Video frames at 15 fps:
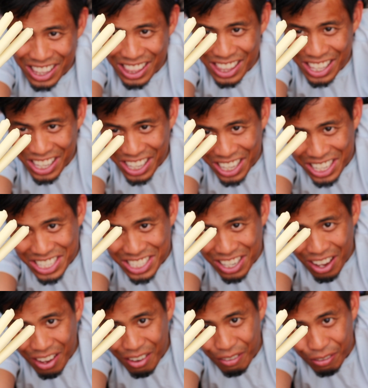these
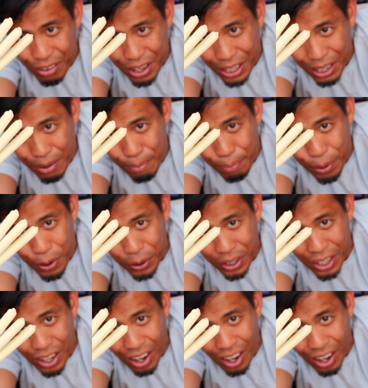freaking Pocky